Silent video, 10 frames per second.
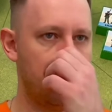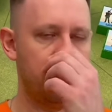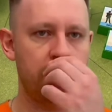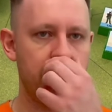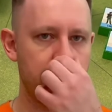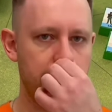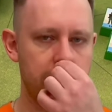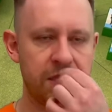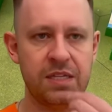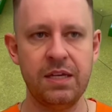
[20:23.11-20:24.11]
the
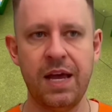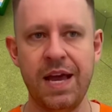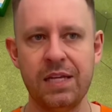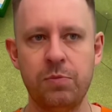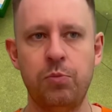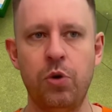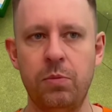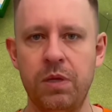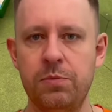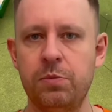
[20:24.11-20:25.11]
Russians had
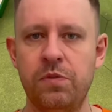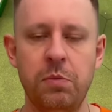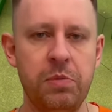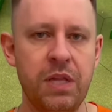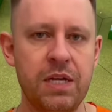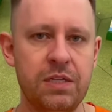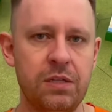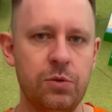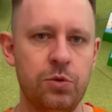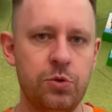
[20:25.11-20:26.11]
problems with mobilizing
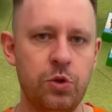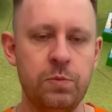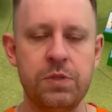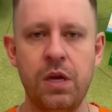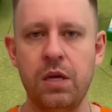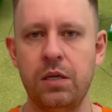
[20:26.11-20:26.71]
their troops